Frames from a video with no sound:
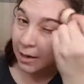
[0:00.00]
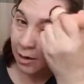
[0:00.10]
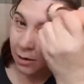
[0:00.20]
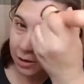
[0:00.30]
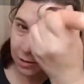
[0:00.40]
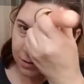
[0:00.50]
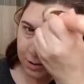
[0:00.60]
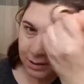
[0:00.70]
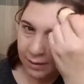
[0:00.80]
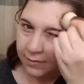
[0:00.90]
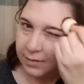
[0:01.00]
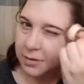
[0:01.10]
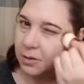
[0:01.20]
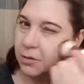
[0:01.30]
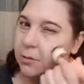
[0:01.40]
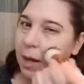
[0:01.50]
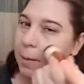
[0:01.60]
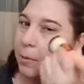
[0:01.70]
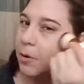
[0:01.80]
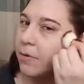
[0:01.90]
or you could even do like
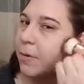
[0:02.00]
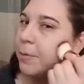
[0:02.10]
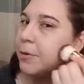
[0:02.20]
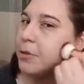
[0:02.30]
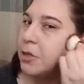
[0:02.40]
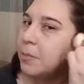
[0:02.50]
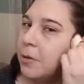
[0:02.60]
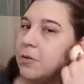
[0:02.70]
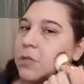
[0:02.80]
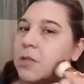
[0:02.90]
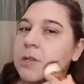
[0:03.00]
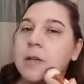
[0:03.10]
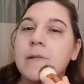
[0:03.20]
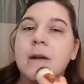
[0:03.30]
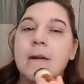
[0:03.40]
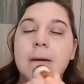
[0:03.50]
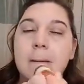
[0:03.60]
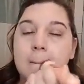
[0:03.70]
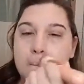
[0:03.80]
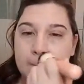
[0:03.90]
more of a pushing motion
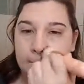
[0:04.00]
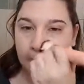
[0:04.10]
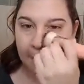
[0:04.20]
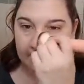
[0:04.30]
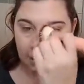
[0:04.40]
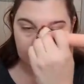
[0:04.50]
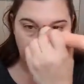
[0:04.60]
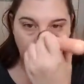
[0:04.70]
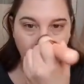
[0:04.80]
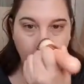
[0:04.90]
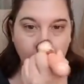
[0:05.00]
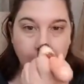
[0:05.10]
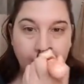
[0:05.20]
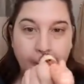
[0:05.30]
like you do with